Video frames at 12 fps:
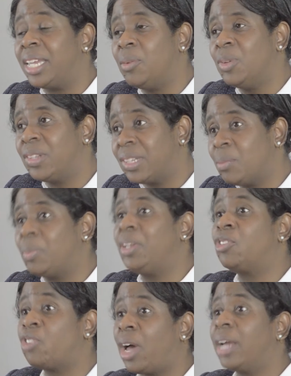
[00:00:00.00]
He was simply
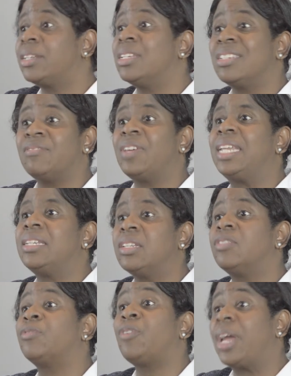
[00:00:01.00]
trying to defend
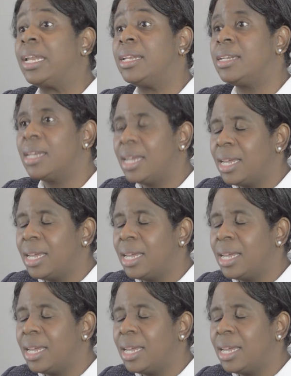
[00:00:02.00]
his friend.